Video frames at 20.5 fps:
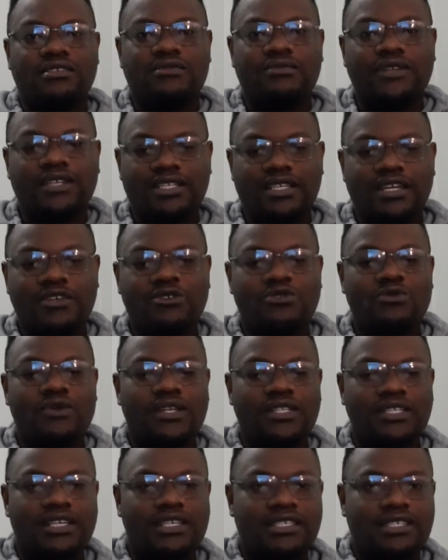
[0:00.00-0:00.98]
written to
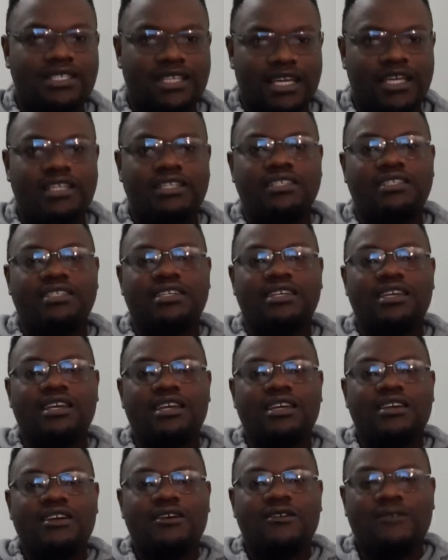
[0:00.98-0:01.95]
what extent,
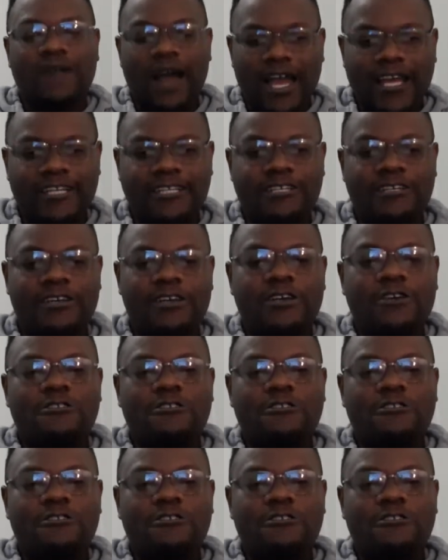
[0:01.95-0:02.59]
right?